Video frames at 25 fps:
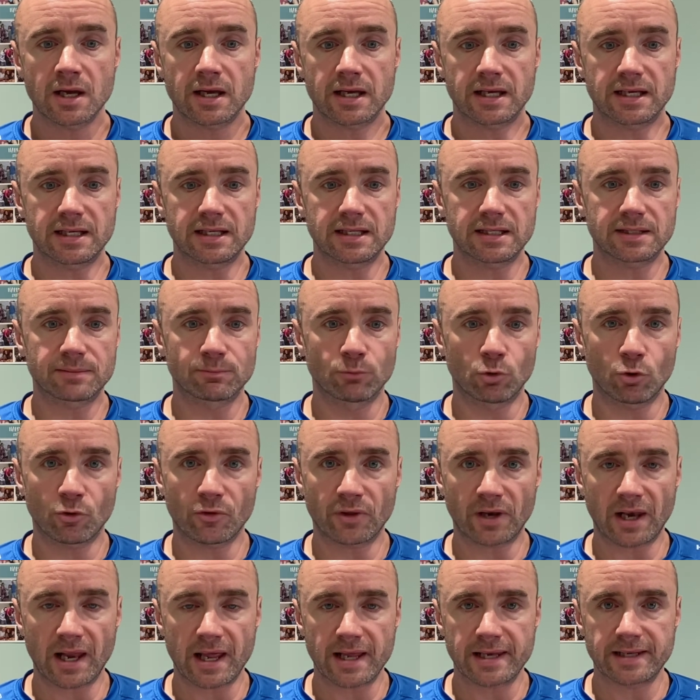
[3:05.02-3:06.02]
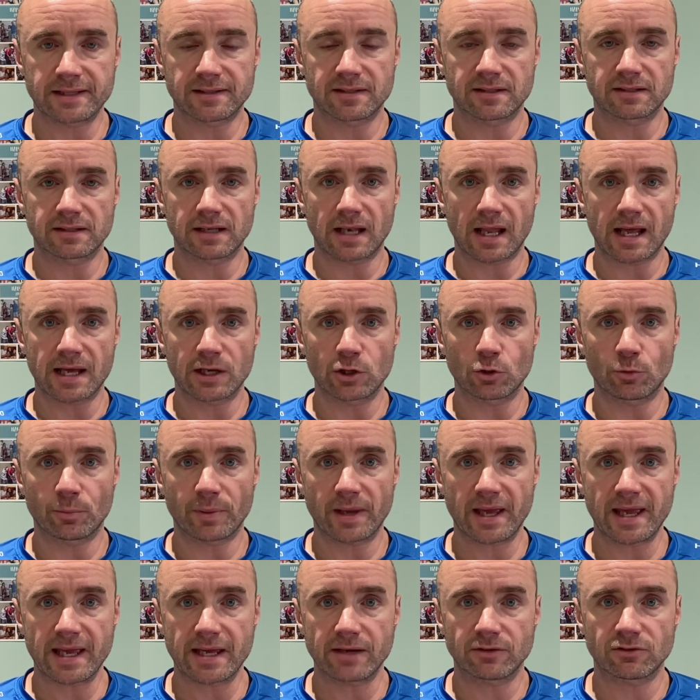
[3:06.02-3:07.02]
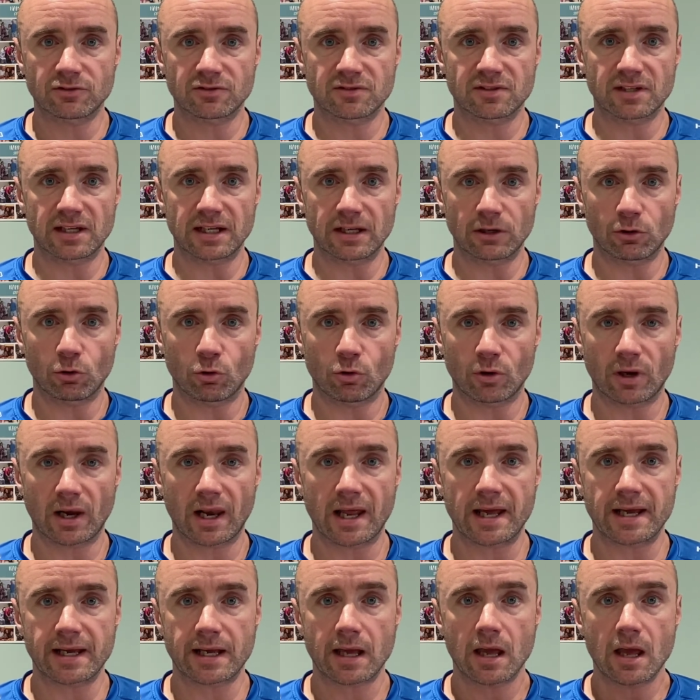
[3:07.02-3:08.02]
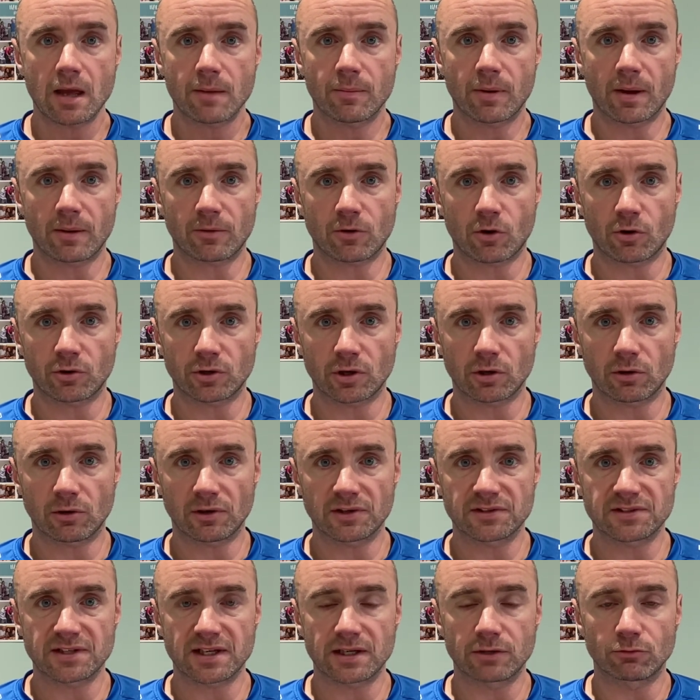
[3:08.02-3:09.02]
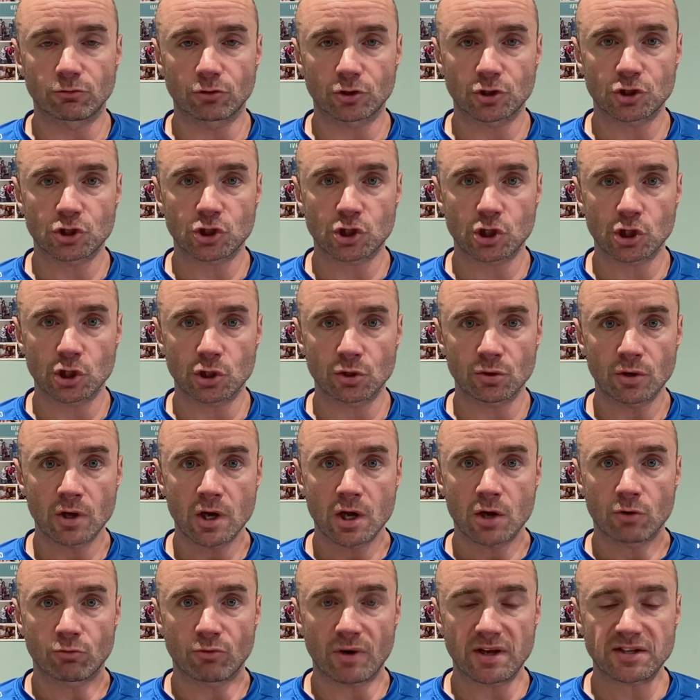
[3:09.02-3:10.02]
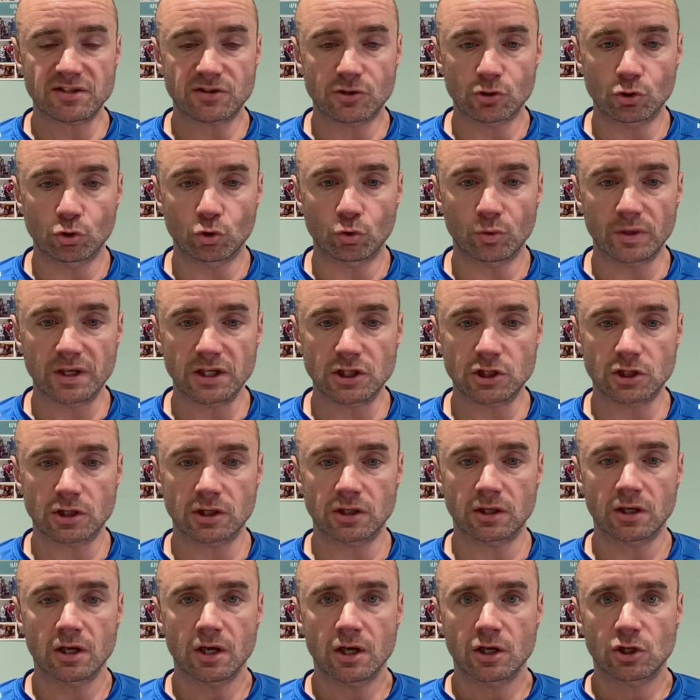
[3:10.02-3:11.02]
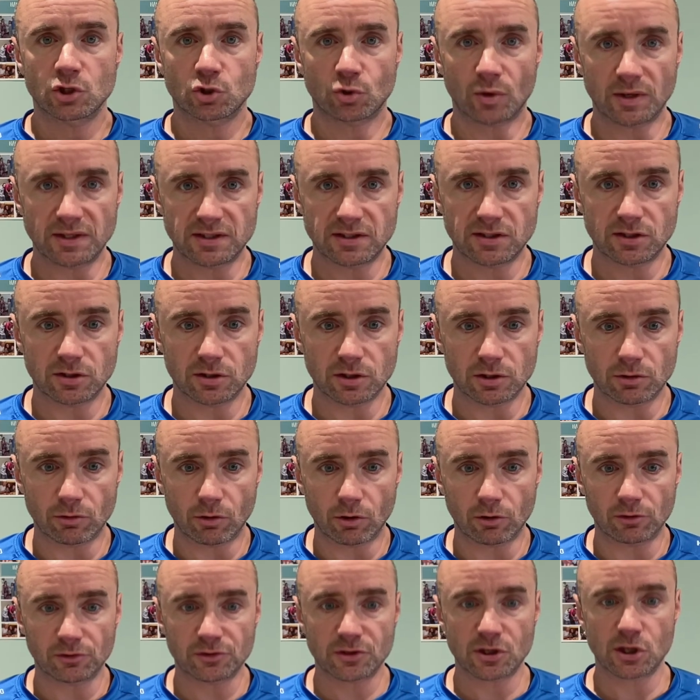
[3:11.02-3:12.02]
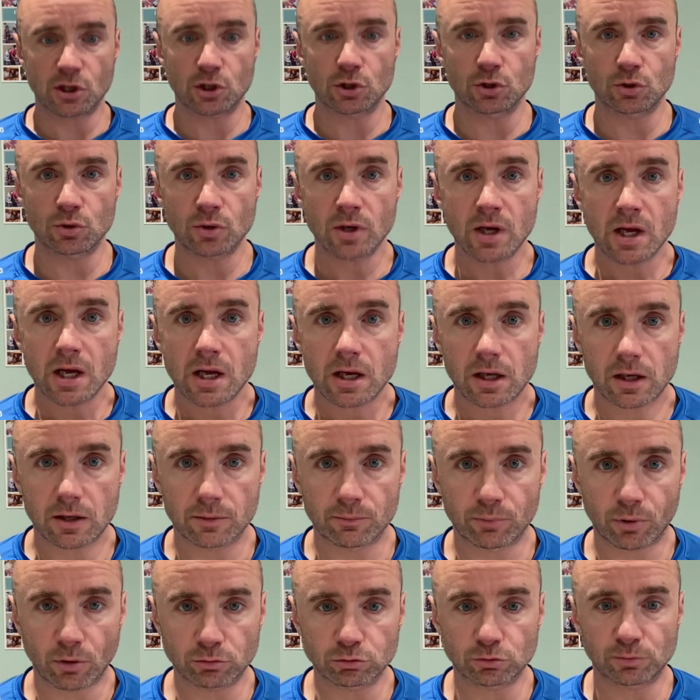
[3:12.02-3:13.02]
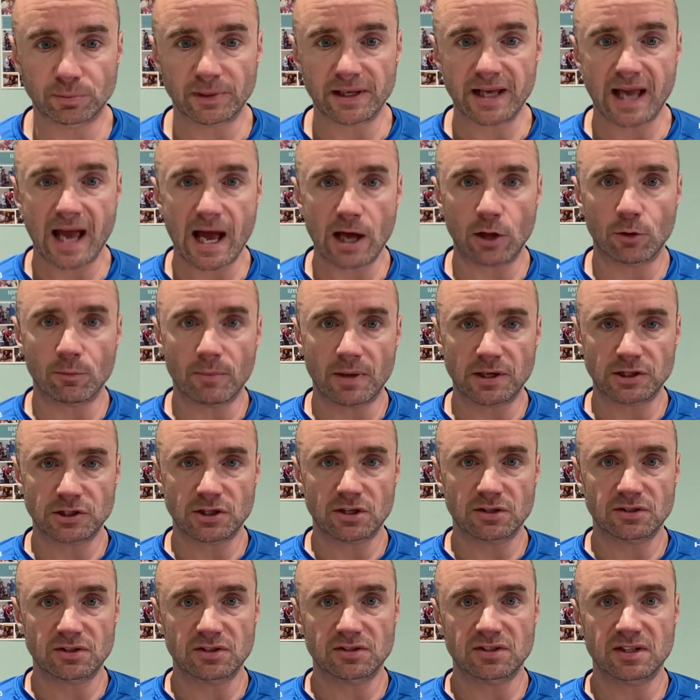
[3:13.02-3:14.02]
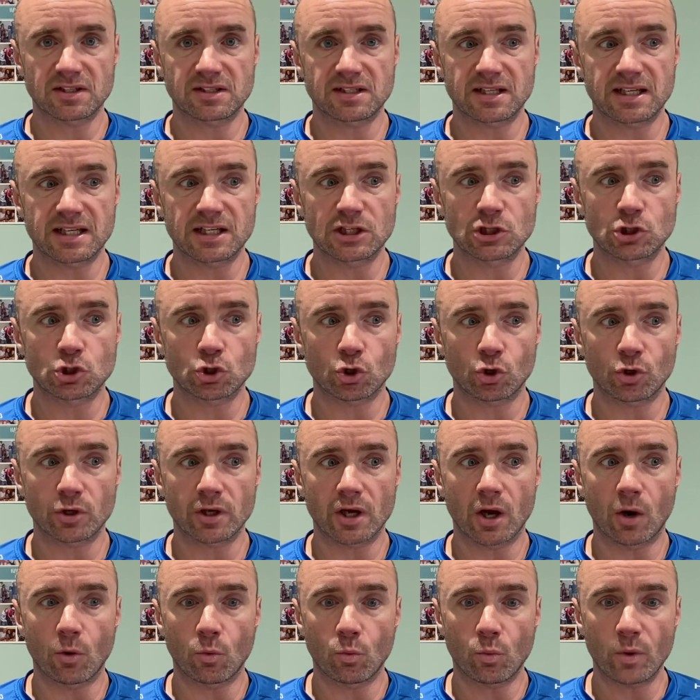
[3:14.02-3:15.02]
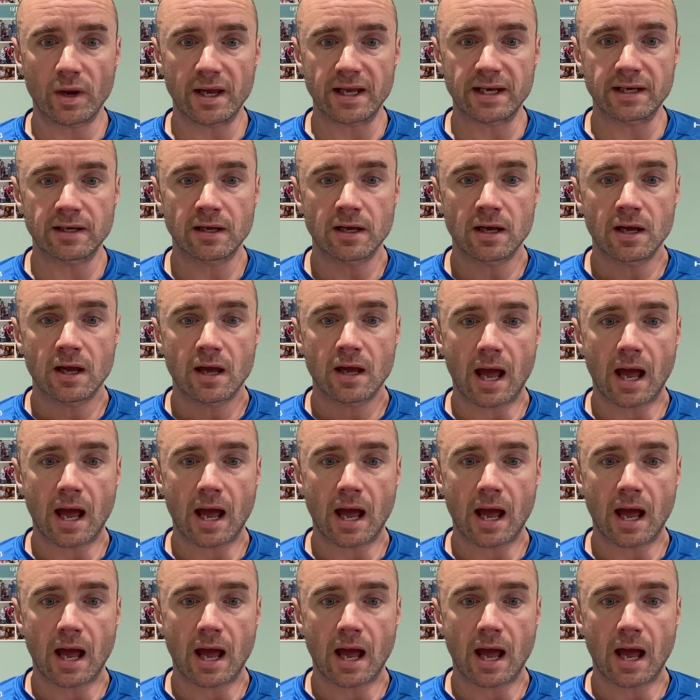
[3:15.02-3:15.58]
He's more than likely to line up here. Doesn't look like Pep Guardiola is in a rush to rest the Norwegian 22-year-old who can probably help Manchester City enjoy a win.